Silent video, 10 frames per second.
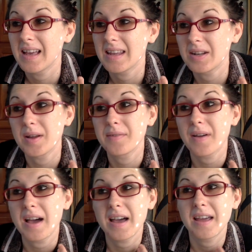you know, if
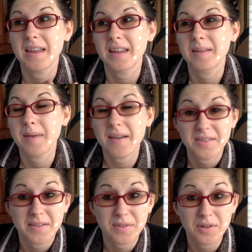I am having
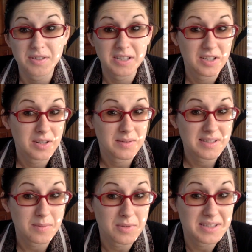difficulty hearing what
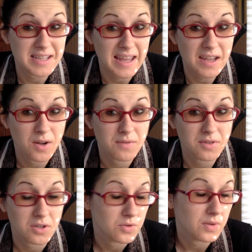someone's saying over
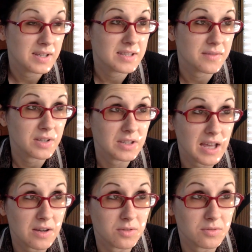the noise of a
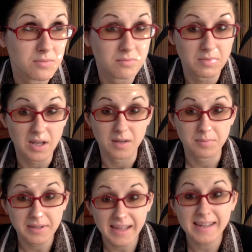loud uh,
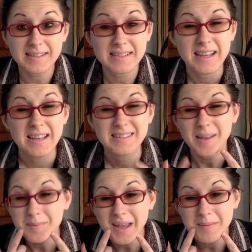place,
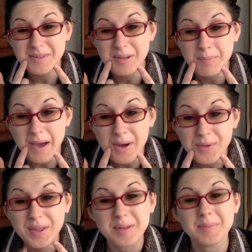sometimes the
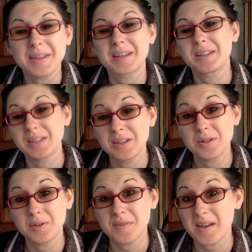mouth can be a
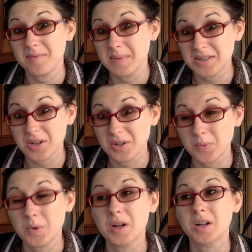clue if I've misheard a
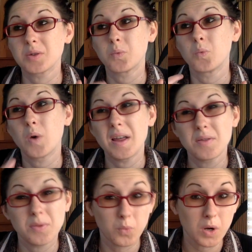word, what
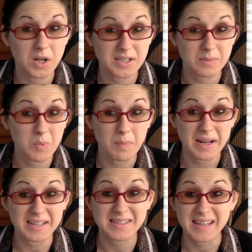word someone
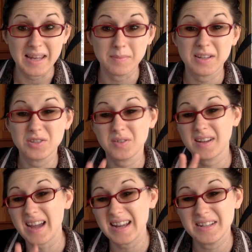might have said, because you can
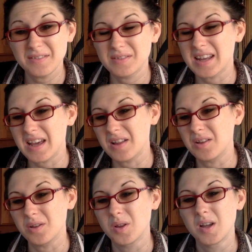kind of
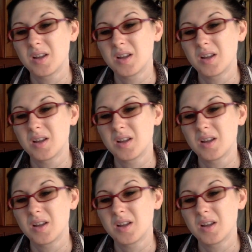tell